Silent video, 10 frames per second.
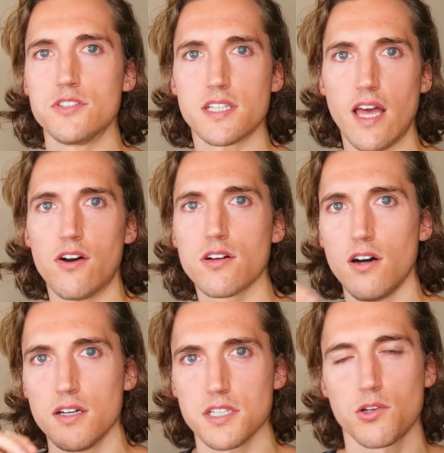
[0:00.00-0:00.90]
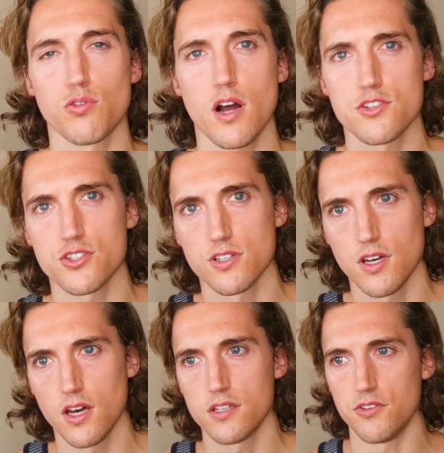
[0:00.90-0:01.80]
using the alcohol as a crutch
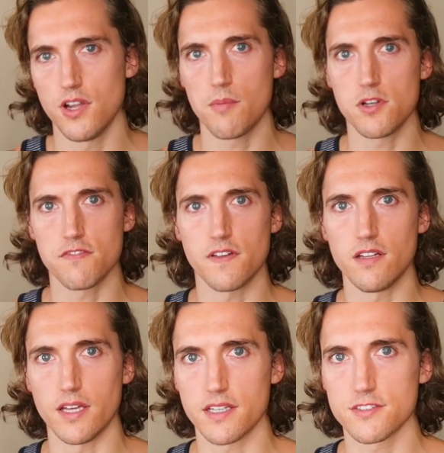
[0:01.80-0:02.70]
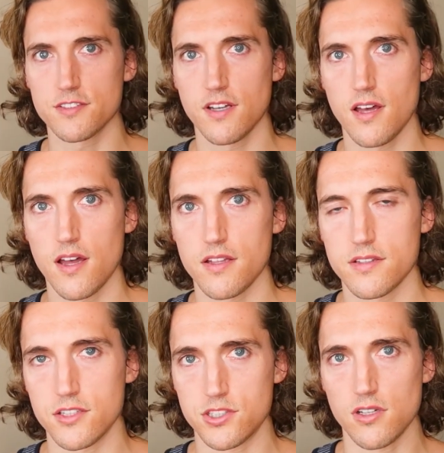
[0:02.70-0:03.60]
to numb your feelings,
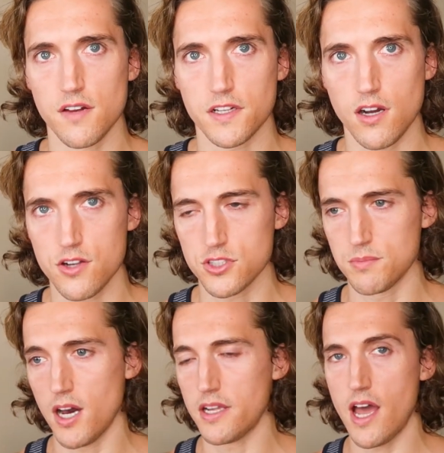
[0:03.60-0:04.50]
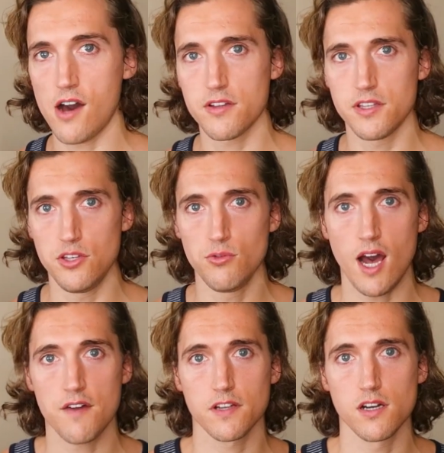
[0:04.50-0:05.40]
to turn off the conscious mind. Now you
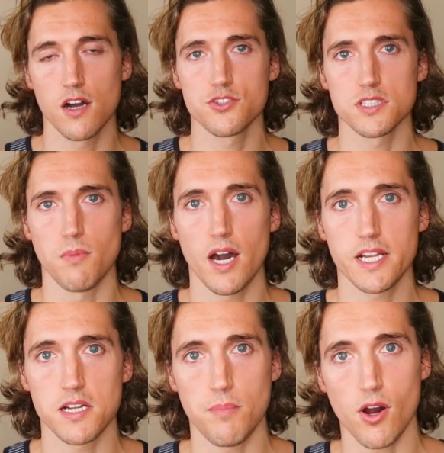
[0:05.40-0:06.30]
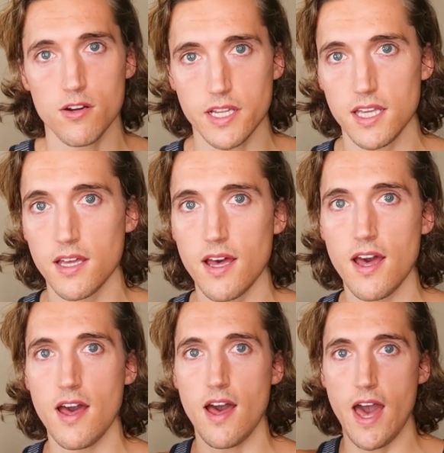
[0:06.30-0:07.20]
have the conscious mind at a party,
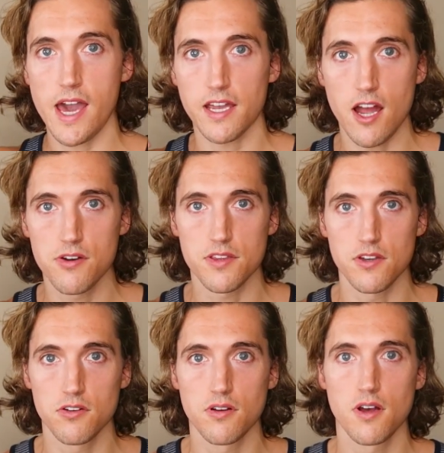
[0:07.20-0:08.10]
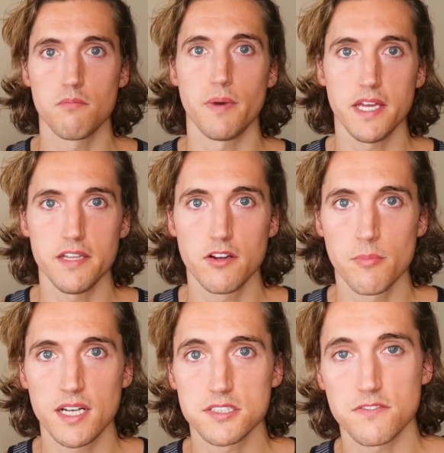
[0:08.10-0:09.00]
hanging out with you, being your
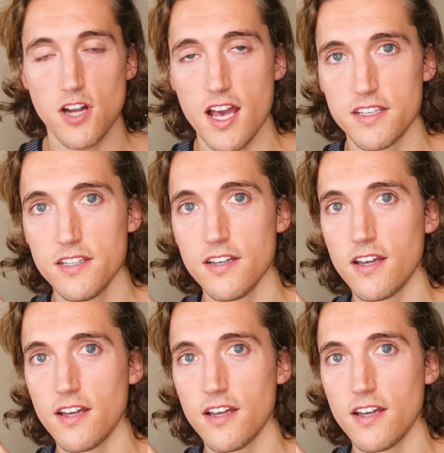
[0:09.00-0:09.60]
best friend,